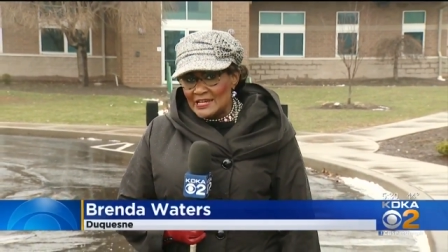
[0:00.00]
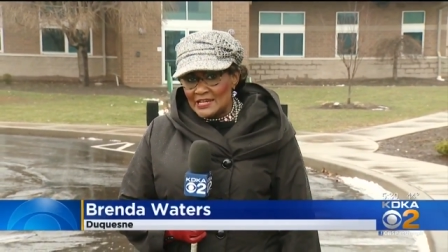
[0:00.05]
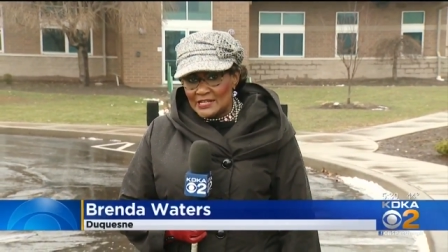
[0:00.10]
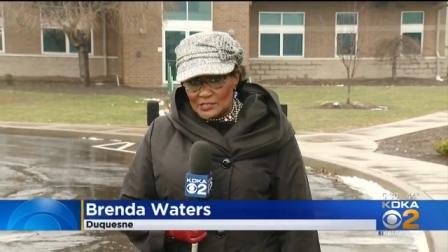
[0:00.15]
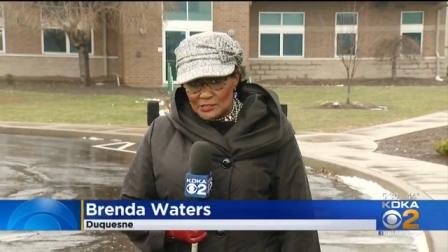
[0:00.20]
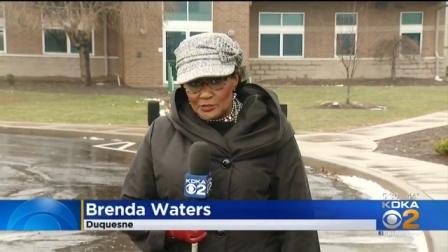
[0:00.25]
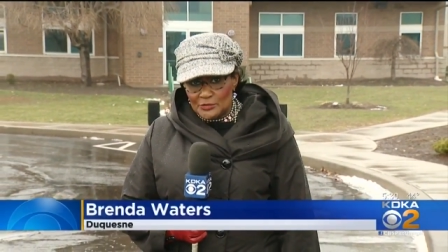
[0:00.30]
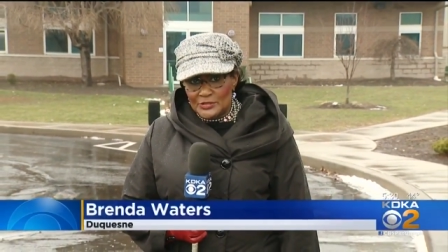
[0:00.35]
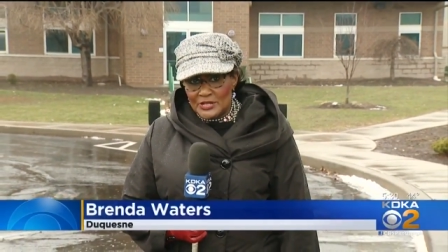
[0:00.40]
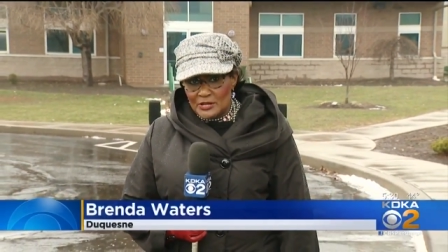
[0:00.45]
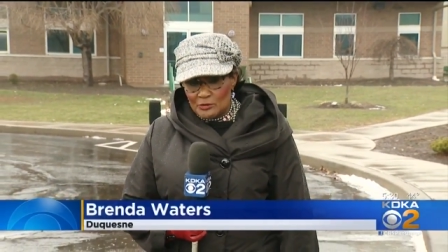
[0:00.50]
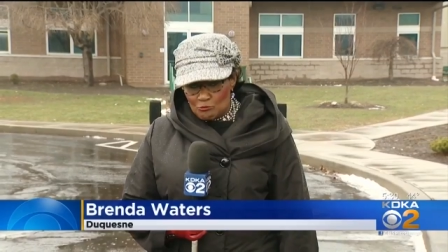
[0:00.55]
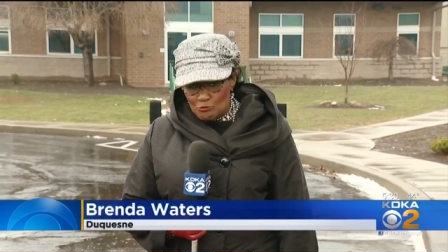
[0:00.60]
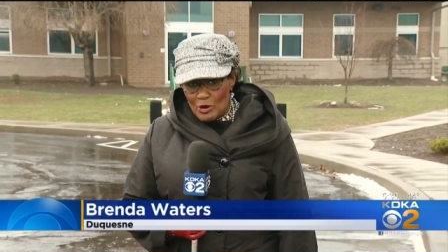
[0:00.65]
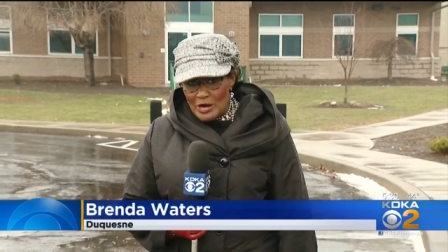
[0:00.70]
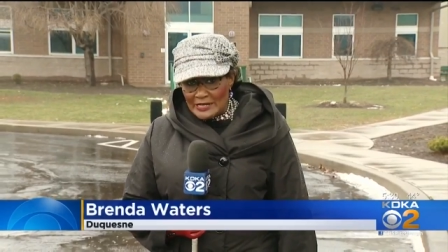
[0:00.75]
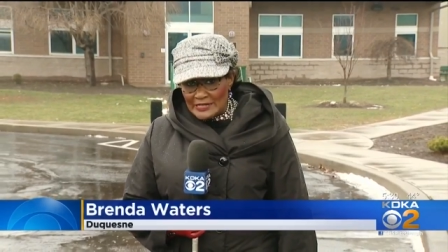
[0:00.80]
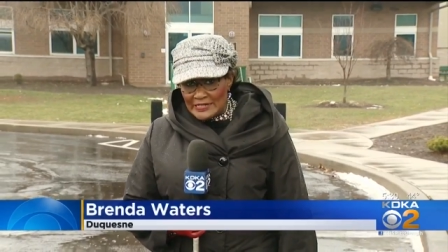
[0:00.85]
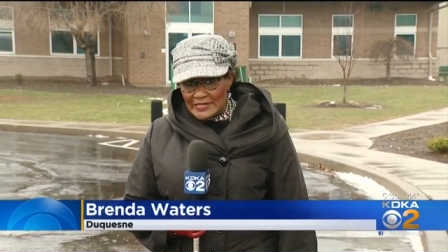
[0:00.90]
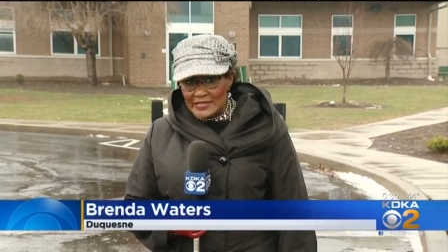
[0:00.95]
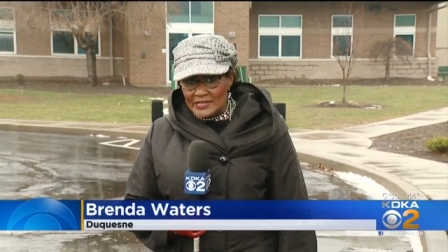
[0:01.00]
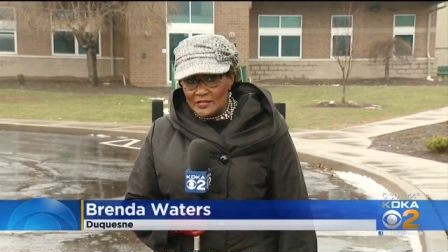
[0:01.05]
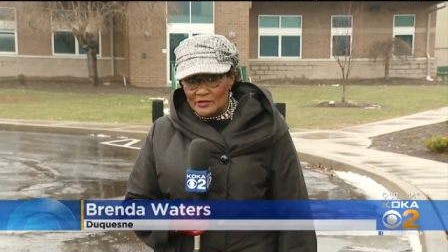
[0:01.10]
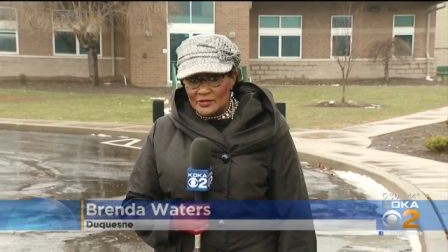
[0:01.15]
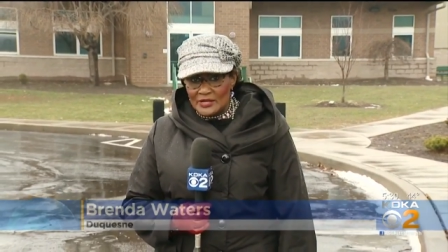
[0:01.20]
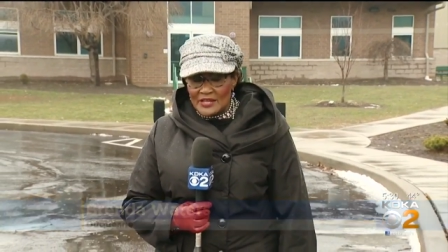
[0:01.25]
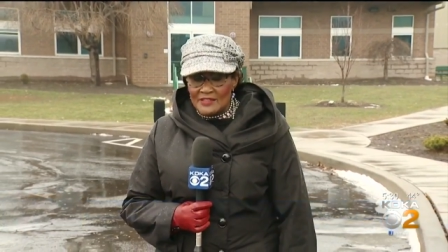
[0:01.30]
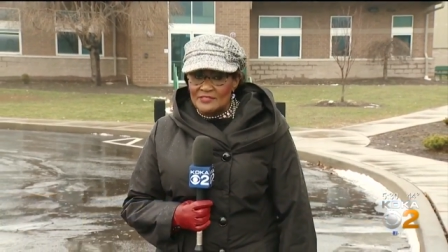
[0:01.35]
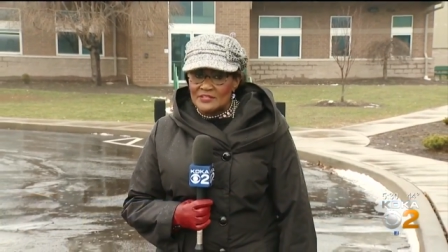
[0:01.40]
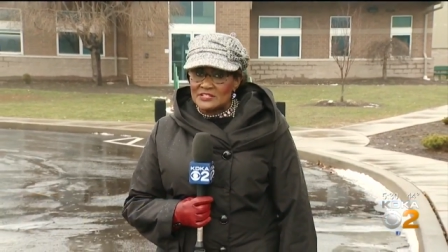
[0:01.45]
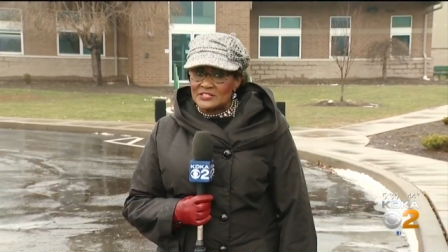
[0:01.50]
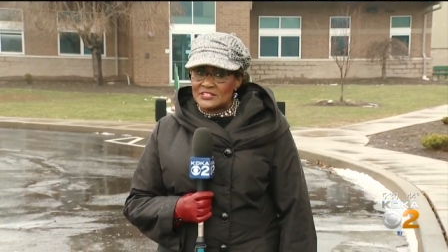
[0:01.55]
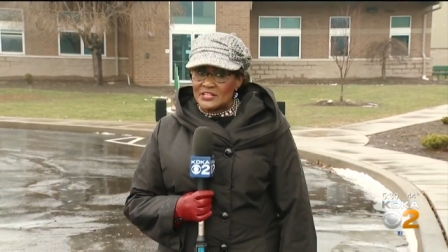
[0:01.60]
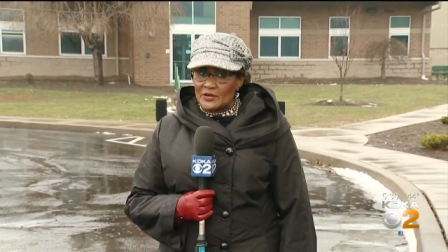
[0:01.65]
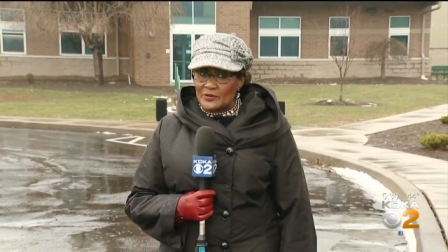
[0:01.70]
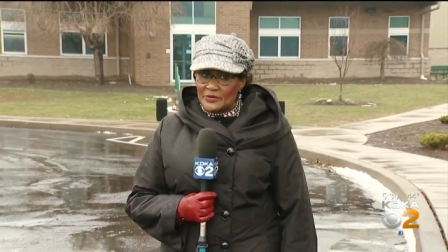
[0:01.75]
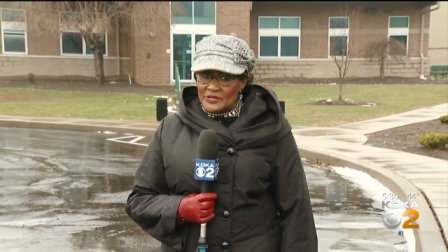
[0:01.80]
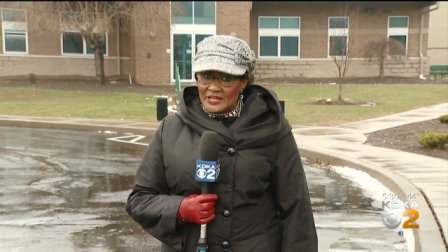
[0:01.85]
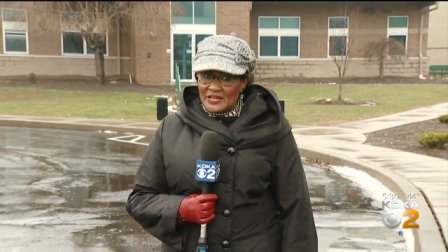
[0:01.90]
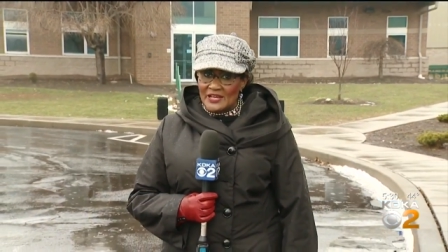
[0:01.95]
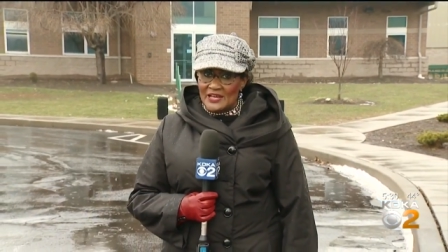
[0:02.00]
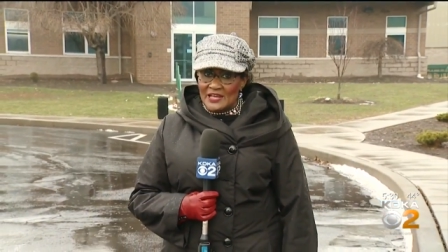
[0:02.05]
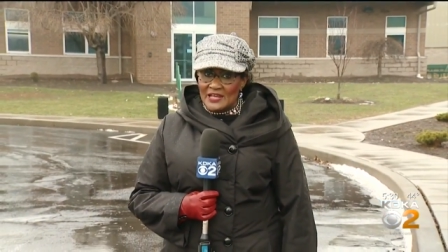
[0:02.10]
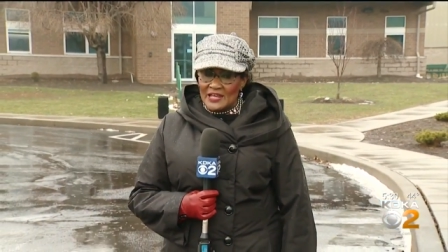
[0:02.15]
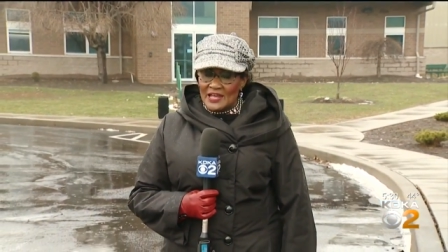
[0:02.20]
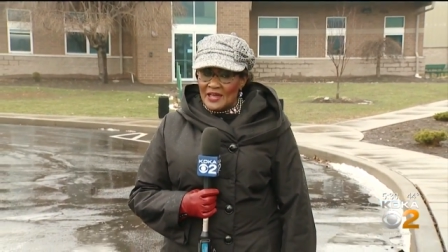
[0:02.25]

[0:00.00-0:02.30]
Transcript: including right here in this area.